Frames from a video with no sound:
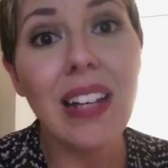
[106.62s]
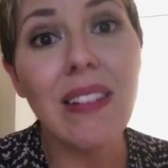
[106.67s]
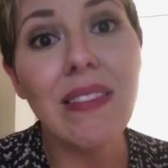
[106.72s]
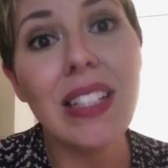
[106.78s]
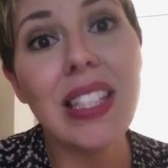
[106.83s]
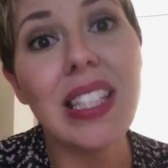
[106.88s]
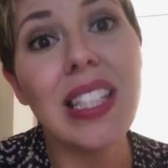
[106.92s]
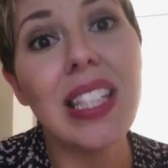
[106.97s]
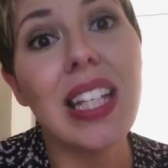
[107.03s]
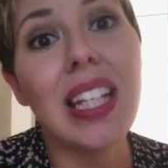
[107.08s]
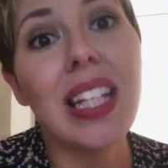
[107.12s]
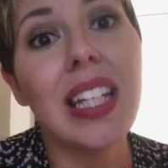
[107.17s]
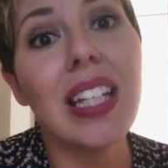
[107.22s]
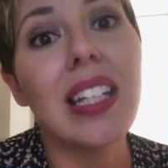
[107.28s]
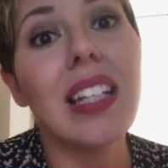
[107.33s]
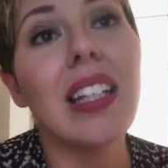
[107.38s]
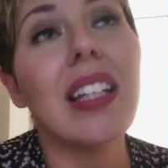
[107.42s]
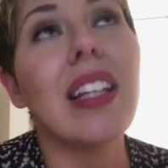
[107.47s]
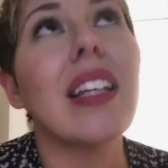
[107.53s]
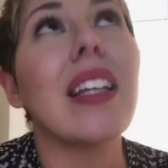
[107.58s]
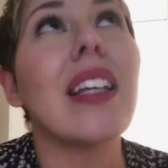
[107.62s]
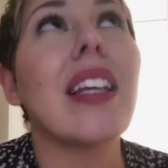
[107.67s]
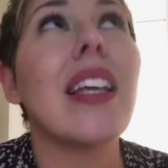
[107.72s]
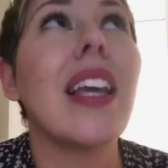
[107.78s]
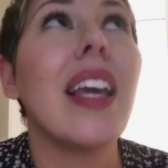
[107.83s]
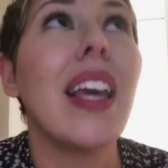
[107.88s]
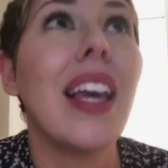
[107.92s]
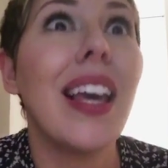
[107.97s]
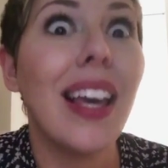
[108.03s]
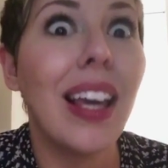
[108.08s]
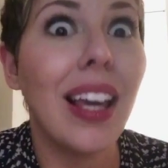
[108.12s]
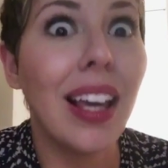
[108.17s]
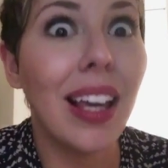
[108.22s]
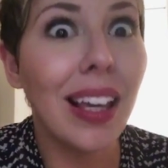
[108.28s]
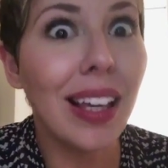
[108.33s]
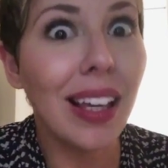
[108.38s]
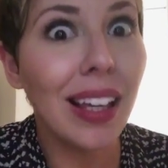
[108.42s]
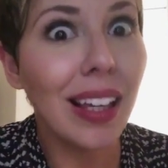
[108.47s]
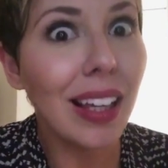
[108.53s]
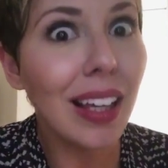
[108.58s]
And I was like,
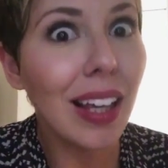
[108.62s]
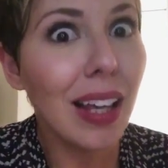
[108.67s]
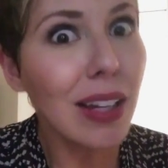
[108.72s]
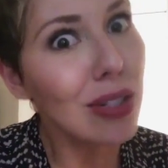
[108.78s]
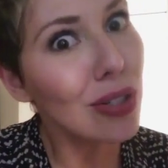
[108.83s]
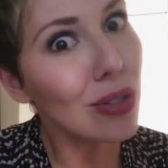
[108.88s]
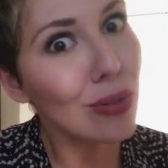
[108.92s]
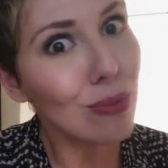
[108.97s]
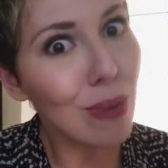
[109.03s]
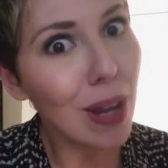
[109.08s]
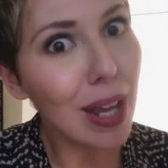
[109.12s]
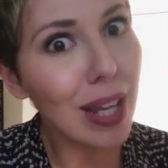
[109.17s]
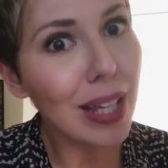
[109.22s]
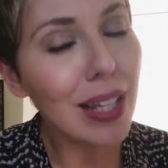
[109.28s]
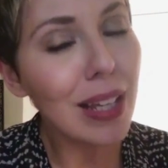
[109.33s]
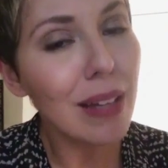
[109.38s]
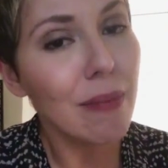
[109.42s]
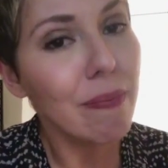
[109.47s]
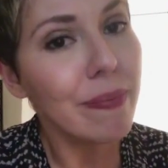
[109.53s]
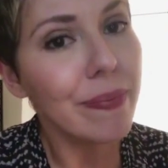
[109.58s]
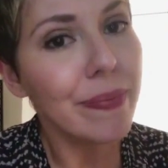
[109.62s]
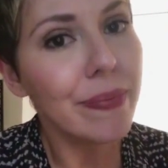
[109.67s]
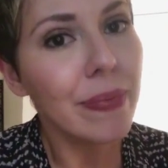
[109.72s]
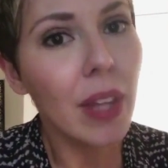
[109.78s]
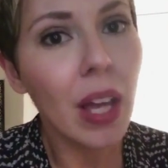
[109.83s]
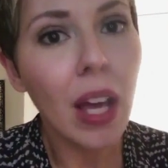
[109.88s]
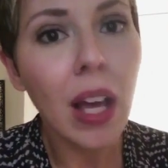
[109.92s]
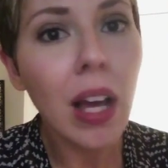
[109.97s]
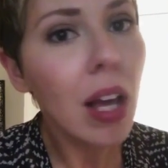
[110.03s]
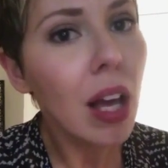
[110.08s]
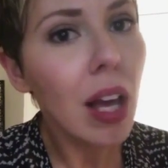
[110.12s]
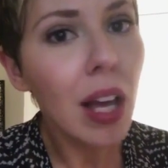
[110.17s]
okay, I'll try them.